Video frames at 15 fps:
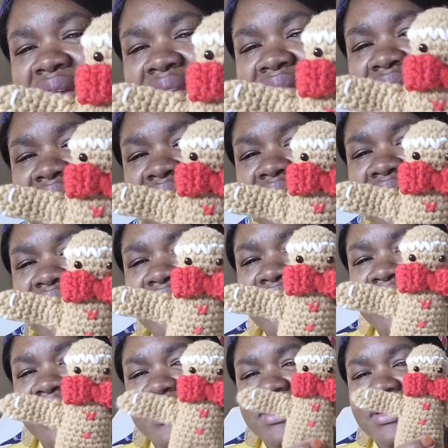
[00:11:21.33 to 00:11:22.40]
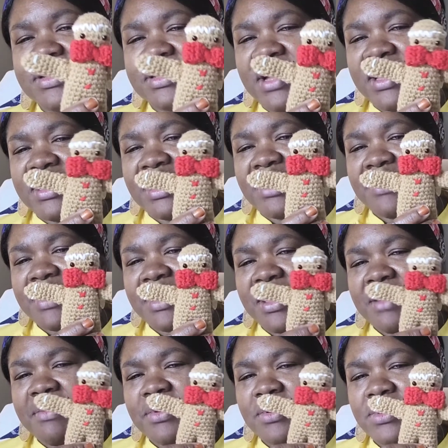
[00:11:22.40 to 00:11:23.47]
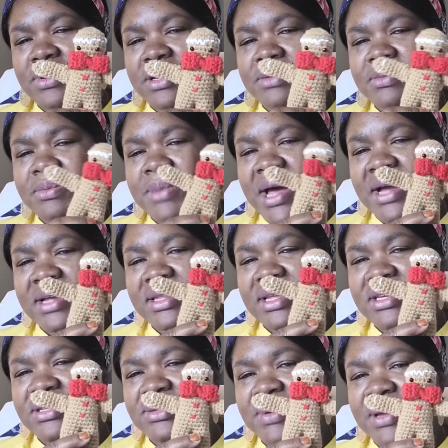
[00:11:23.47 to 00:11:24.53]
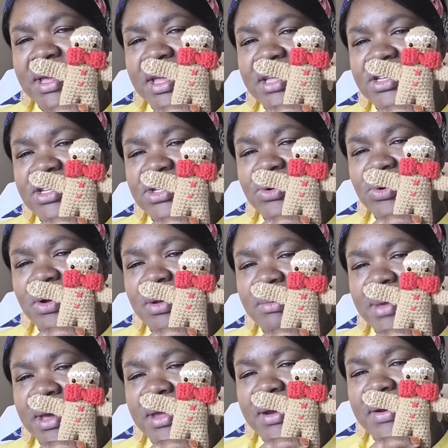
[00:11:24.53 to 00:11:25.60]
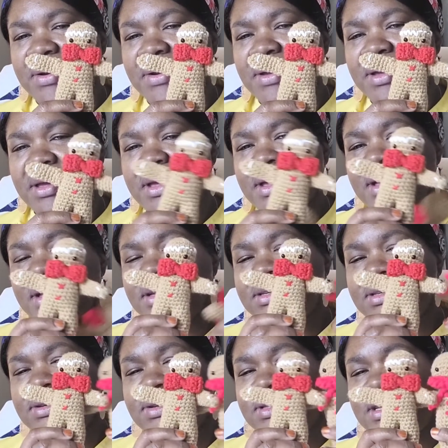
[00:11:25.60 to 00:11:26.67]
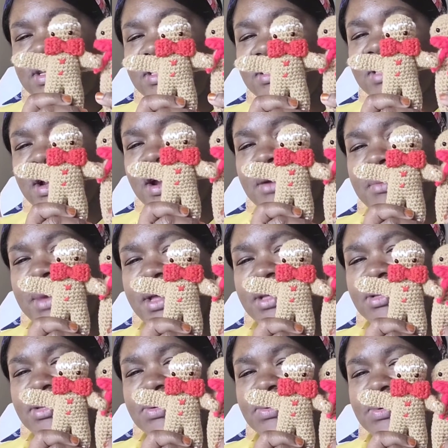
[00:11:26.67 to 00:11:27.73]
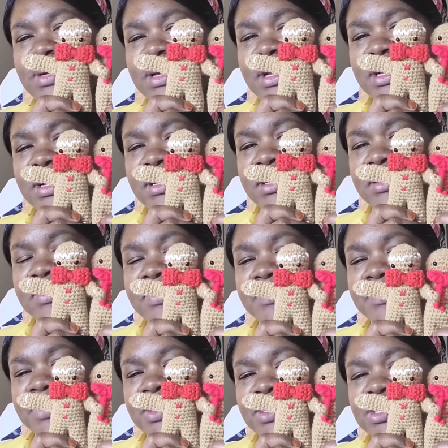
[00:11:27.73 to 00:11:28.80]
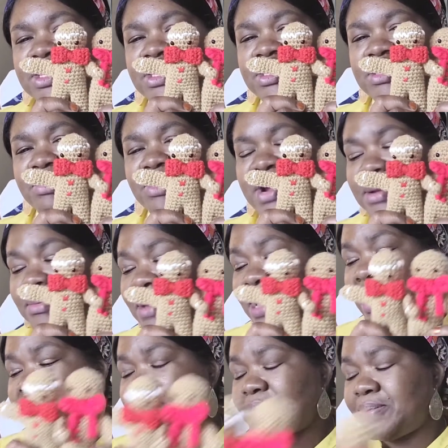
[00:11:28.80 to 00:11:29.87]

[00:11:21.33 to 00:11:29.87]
The colors, I think when I pull it back this way, it's showing better. So these are my two little gingerbread man.